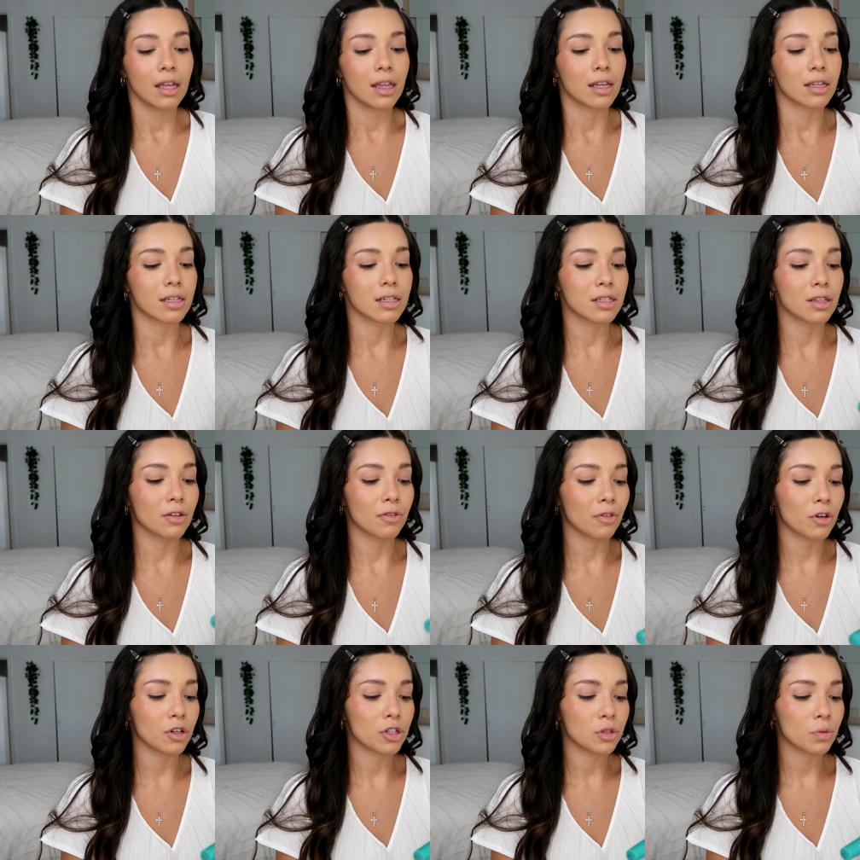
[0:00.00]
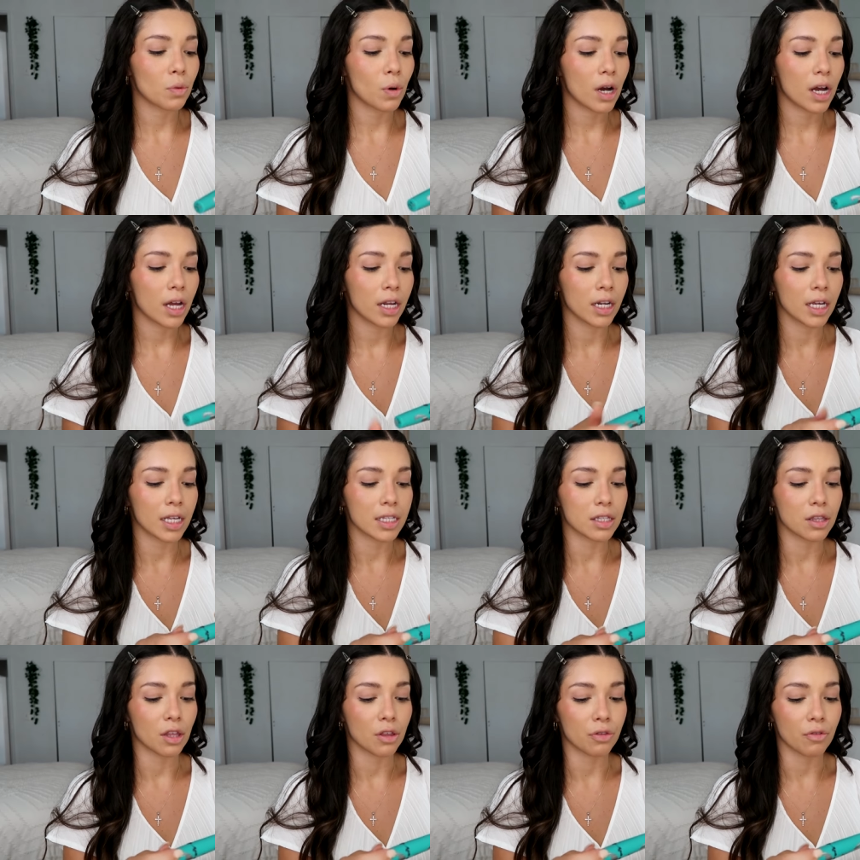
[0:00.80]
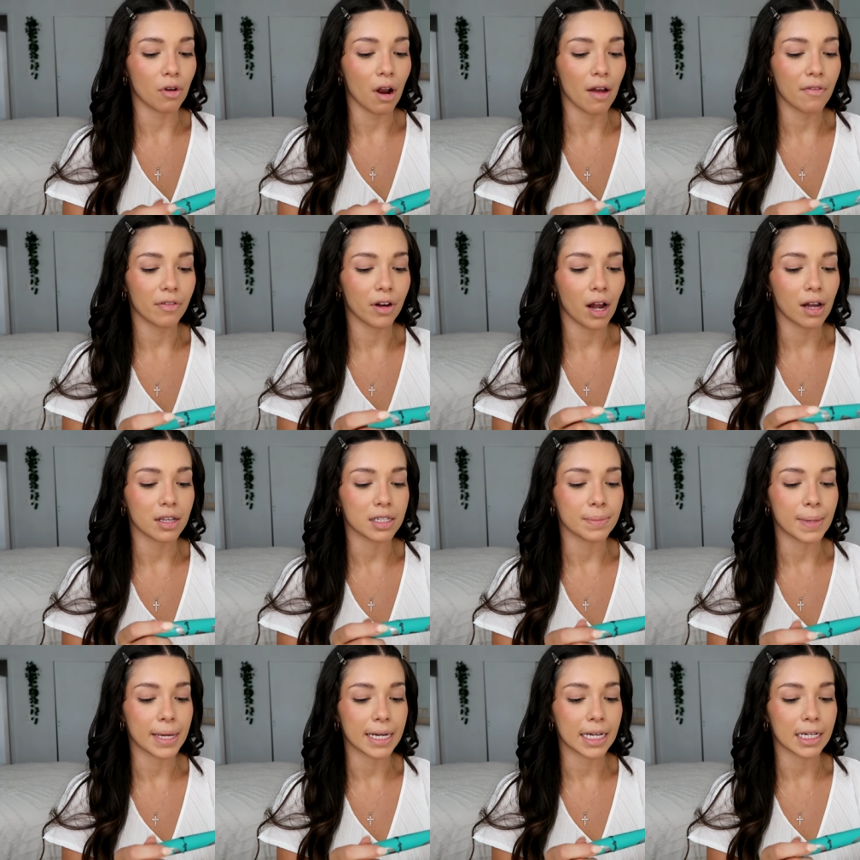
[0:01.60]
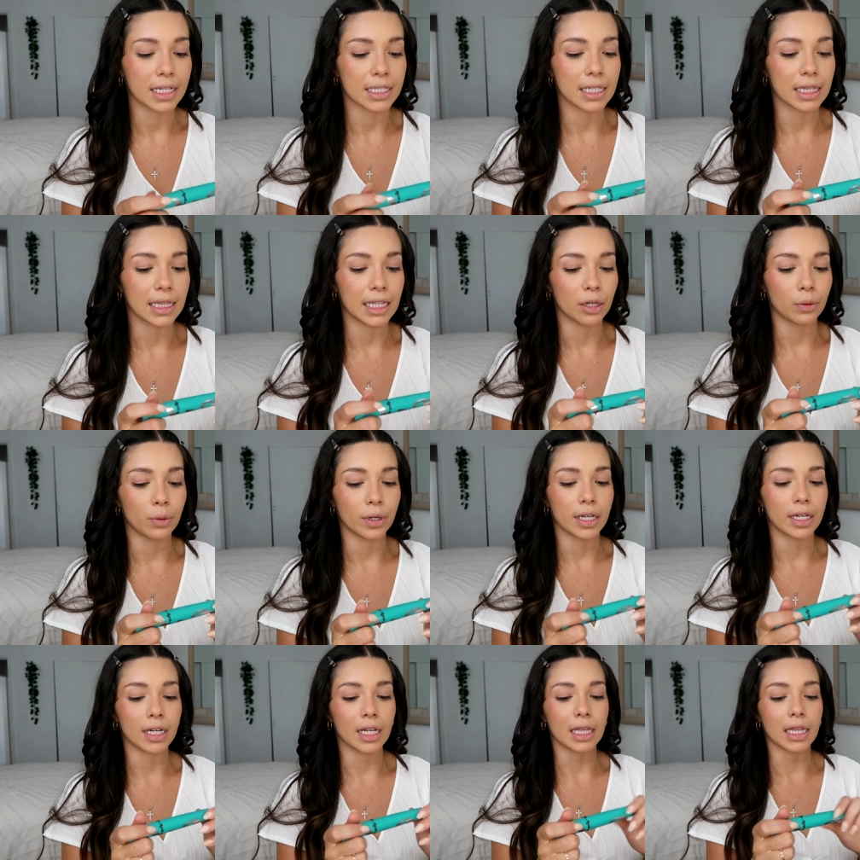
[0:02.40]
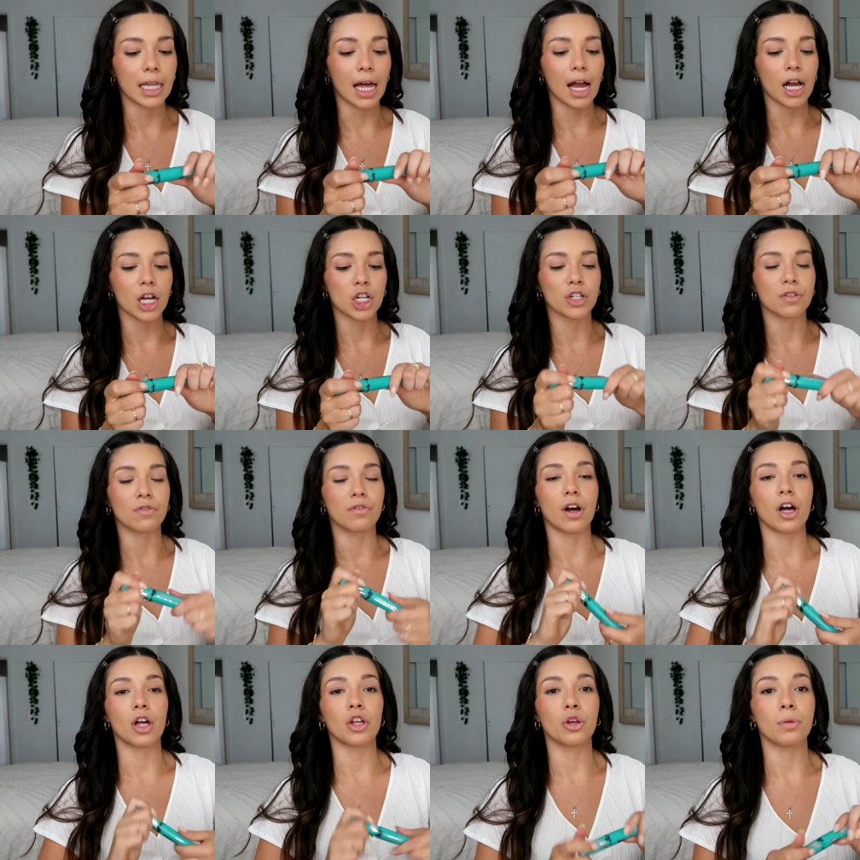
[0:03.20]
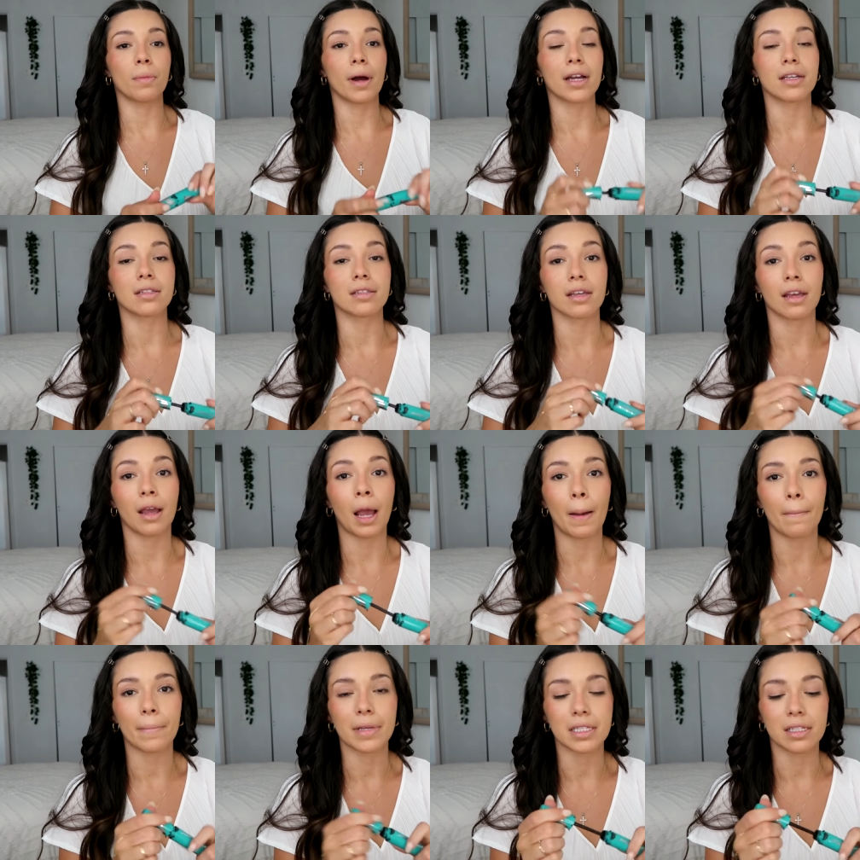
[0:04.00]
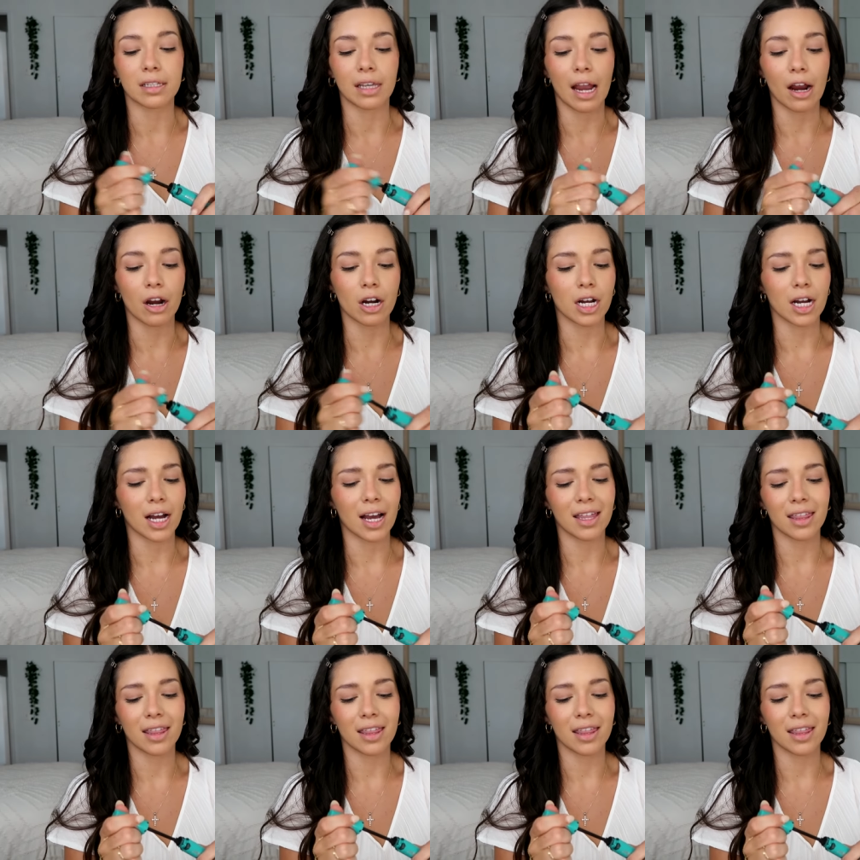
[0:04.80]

This is the first one. It's the Thrive Cosmetics Liquid Lash Volumizing Mascara.